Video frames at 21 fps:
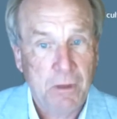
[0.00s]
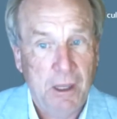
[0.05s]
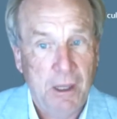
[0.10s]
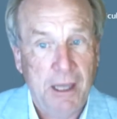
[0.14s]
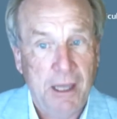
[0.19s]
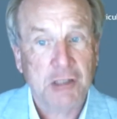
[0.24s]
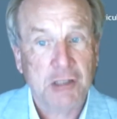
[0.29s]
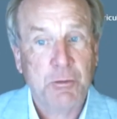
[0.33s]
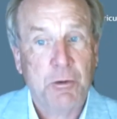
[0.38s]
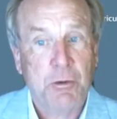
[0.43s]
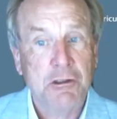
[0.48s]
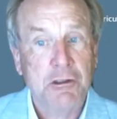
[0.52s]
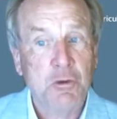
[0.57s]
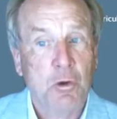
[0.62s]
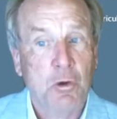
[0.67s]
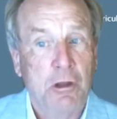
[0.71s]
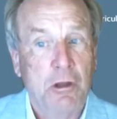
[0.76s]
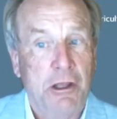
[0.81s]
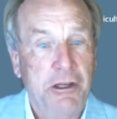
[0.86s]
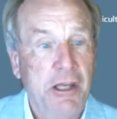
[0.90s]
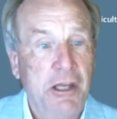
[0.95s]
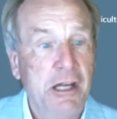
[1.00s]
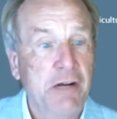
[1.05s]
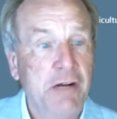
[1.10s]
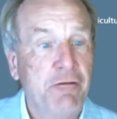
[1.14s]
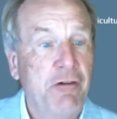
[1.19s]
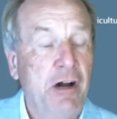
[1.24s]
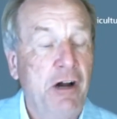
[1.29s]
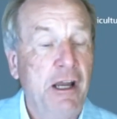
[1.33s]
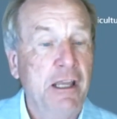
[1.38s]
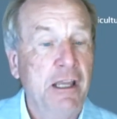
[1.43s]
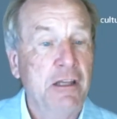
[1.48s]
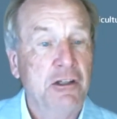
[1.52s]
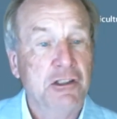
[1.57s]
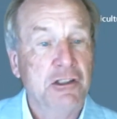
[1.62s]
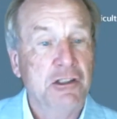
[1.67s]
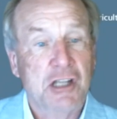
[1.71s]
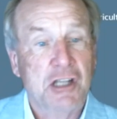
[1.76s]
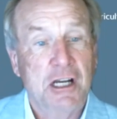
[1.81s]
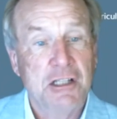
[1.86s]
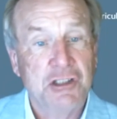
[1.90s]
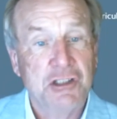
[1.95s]
Experts will identify and
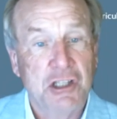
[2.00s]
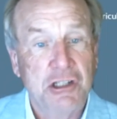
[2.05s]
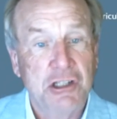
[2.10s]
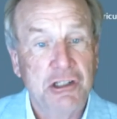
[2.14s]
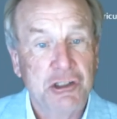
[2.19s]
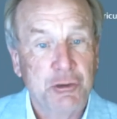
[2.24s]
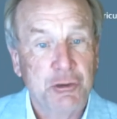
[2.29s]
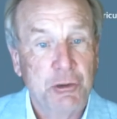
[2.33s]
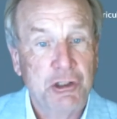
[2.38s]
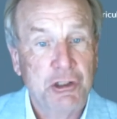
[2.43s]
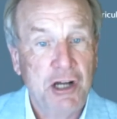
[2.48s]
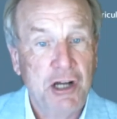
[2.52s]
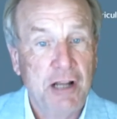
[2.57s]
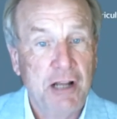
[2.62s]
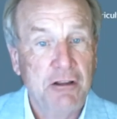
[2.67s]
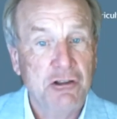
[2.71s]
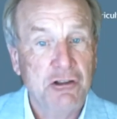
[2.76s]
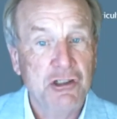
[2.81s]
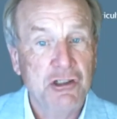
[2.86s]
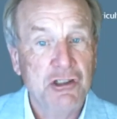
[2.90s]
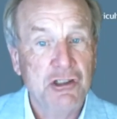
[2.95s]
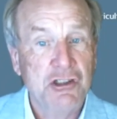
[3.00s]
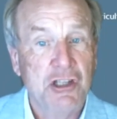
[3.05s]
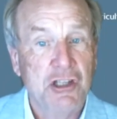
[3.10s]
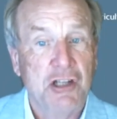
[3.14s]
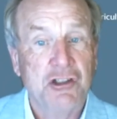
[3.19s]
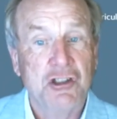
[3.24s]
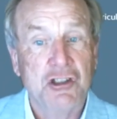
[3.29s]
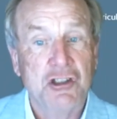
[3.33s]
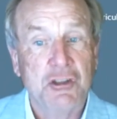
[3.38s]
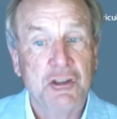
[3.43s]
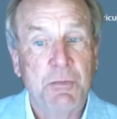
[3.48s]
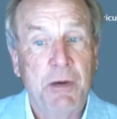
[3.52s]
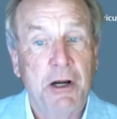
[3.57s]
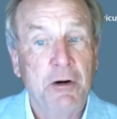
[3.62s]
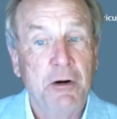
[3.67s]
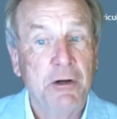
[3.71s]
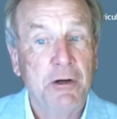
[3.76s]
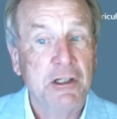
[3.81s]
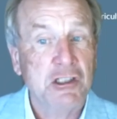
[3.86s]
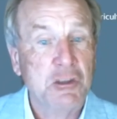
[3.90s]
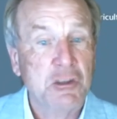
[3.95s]
discuss industry challenges such as
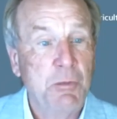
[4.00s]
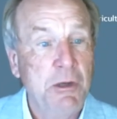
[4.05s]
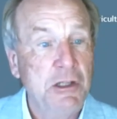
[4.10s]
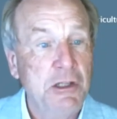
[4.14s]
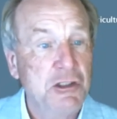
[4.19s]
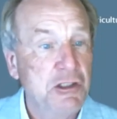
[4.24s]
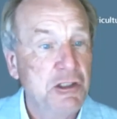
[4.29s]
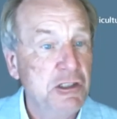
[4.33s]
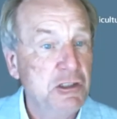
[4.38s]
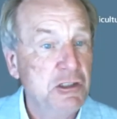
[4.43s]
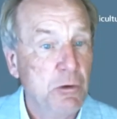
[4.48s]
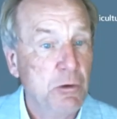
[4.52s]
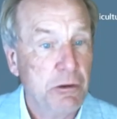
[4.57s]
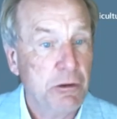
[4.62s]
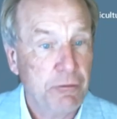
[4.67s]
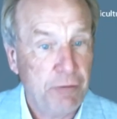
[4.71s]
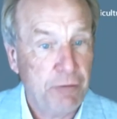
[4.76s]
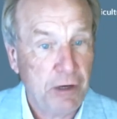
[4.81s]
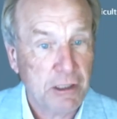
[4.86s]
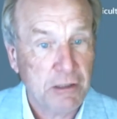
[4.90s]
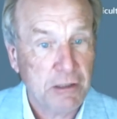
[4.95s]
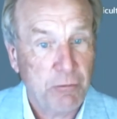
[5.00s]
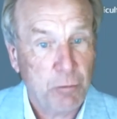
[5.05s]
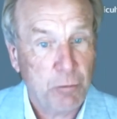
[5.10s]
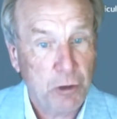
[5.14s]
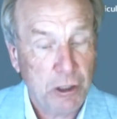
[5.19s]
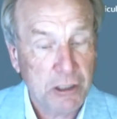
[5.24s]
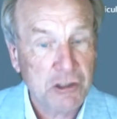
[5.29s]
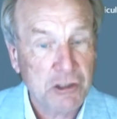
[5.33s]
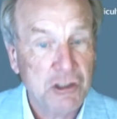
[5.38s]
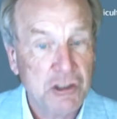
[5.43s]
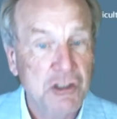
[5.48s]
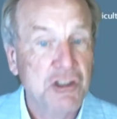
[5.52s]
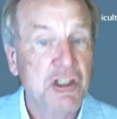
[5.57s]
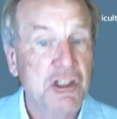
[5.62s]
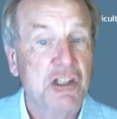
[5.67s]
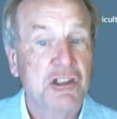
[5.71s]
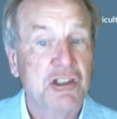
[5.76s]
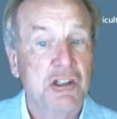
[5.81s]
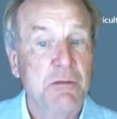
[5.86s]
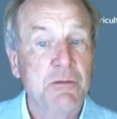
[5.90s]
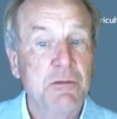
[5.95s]
pairing species with effective production
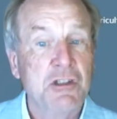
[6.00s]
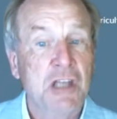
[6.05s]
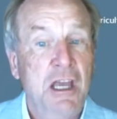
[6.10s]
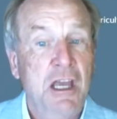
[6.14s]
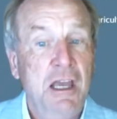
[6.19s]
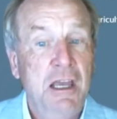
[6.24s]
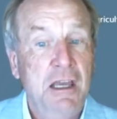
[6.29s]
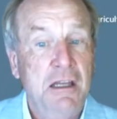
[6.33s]
systems,